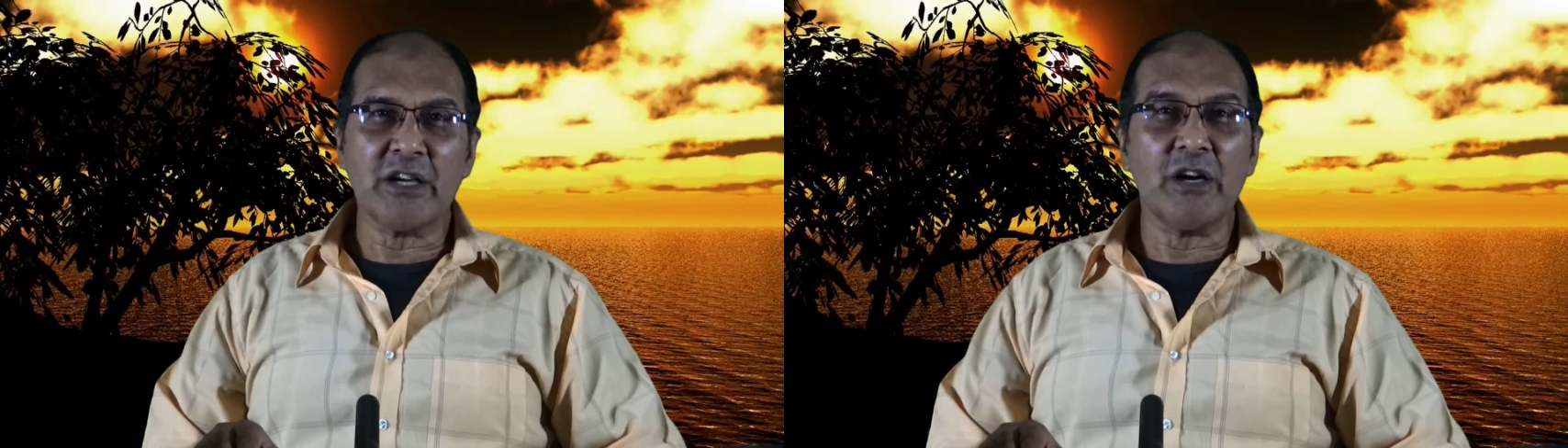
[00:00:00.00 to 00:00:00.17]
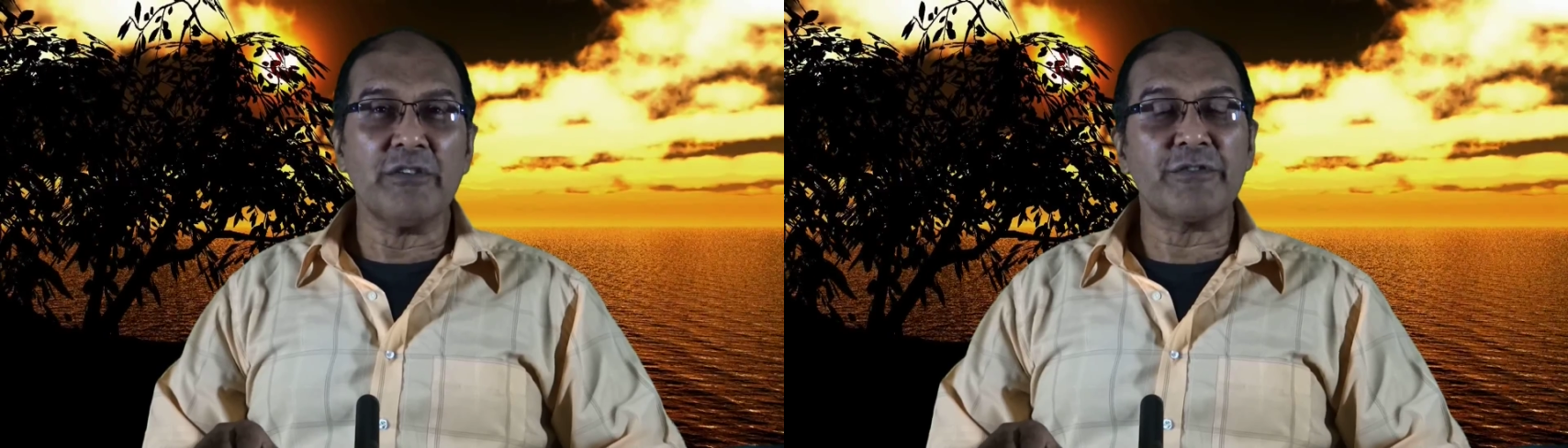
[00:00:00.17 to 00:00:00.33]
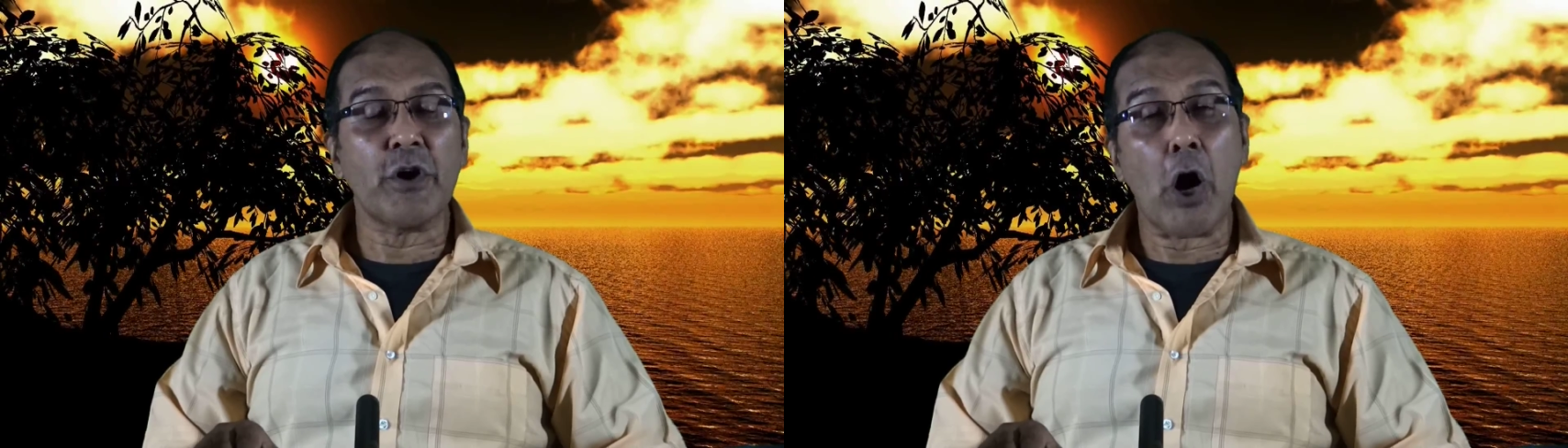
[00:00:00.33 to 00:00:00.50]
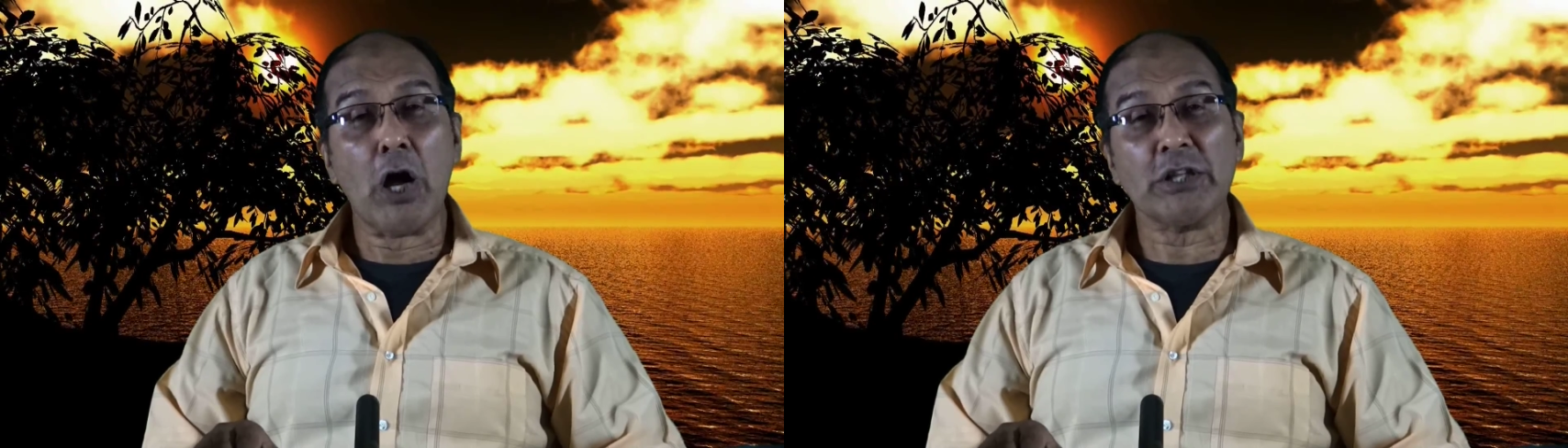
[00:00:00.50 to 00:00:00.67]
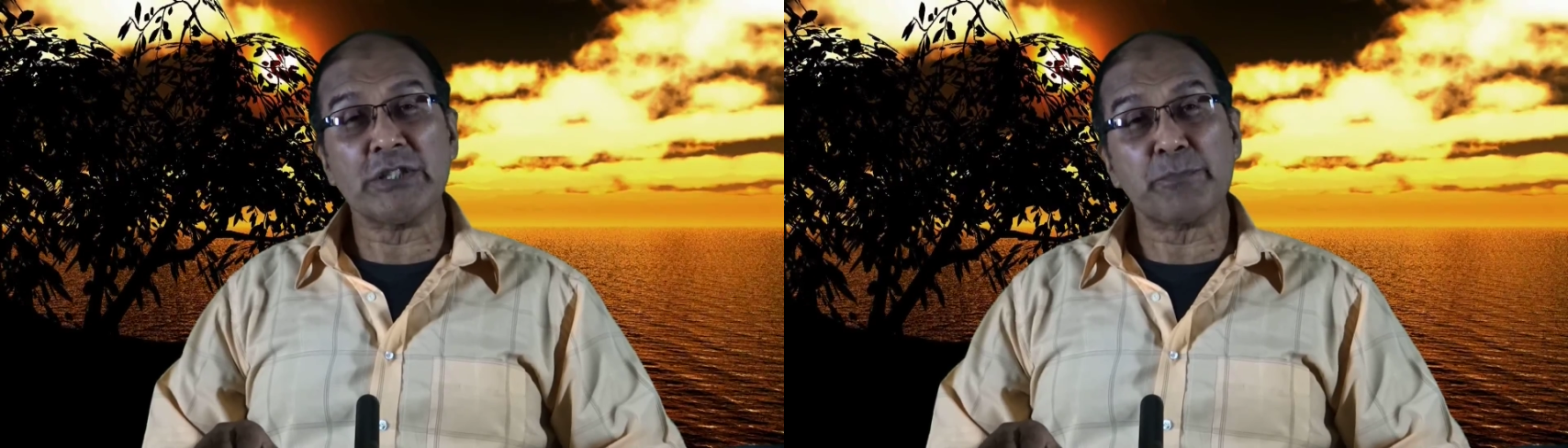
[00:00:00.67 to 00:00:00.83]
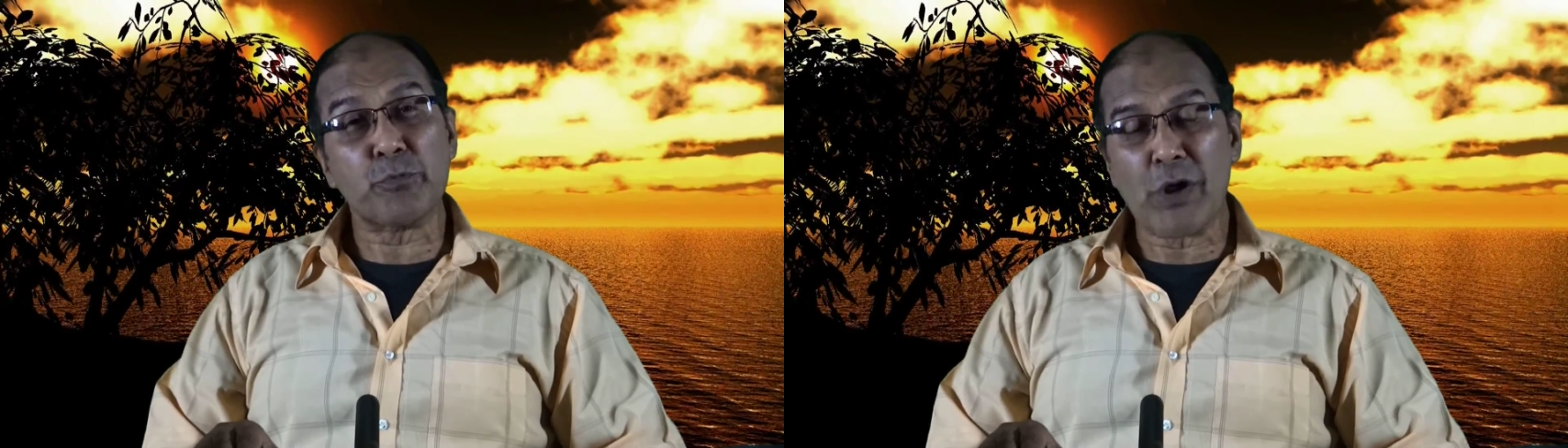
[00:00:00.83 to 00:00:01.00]
of
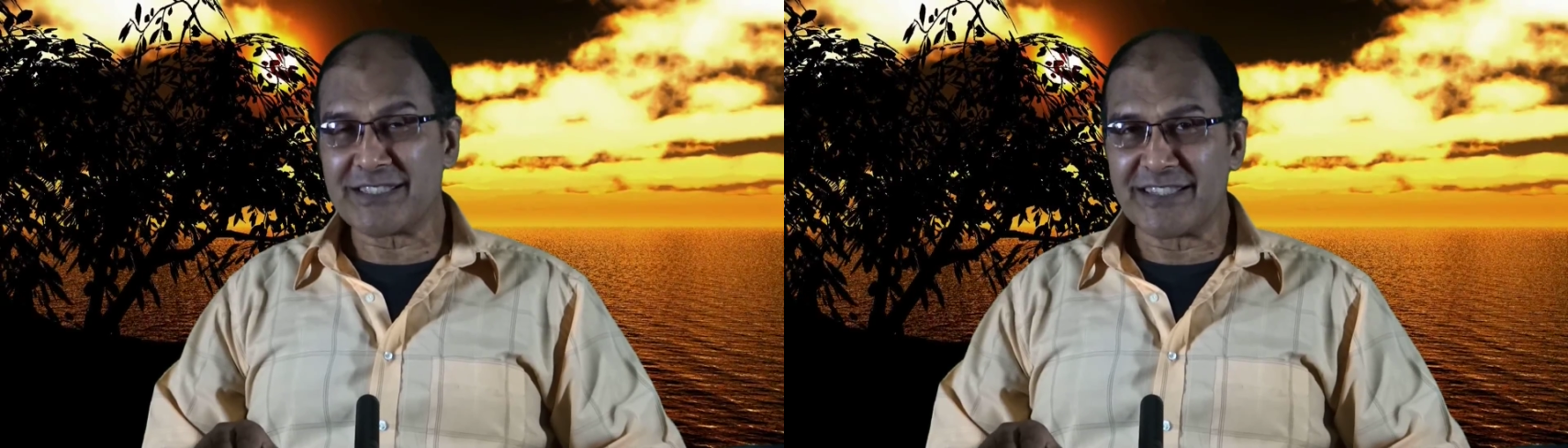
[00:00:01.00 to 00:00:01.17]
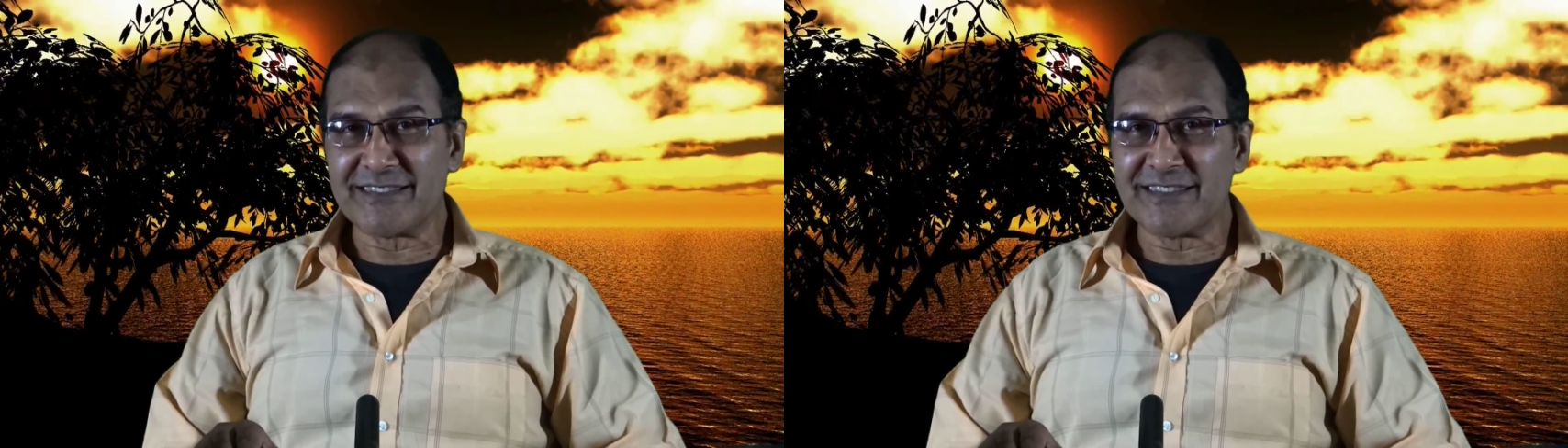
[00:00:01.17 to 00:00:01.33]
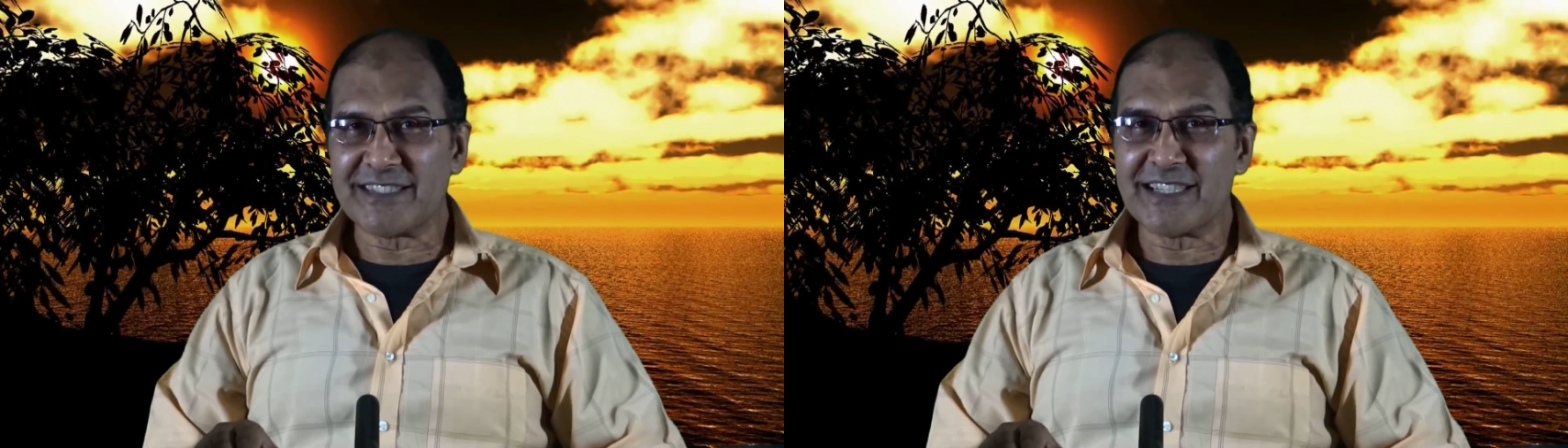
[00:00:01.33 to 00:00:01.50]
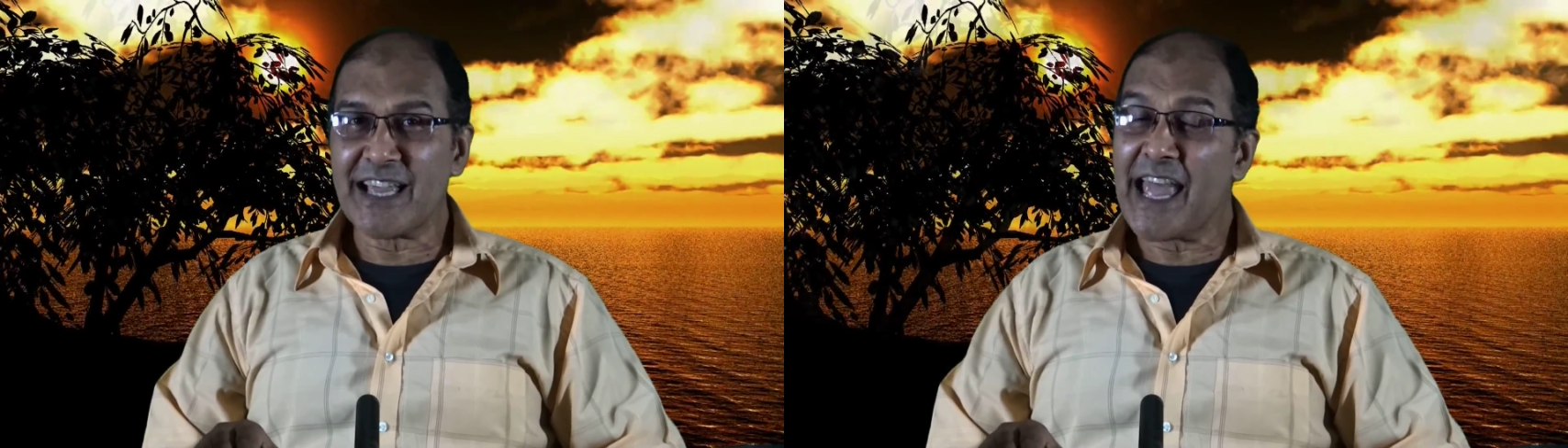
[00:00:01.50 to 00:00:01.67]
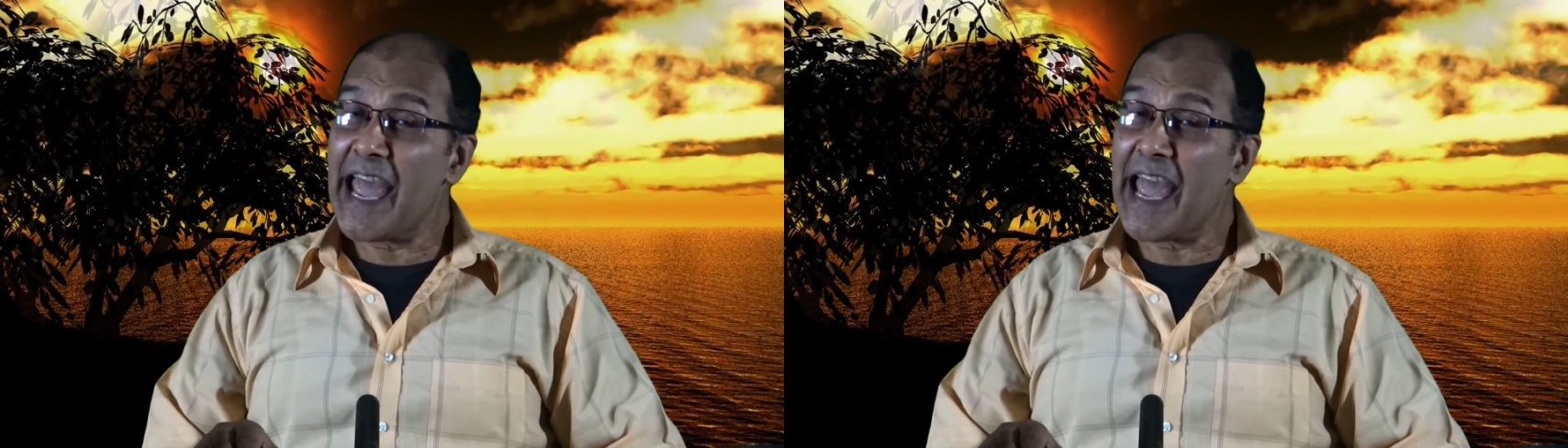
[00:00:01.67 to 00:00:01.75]
God's presence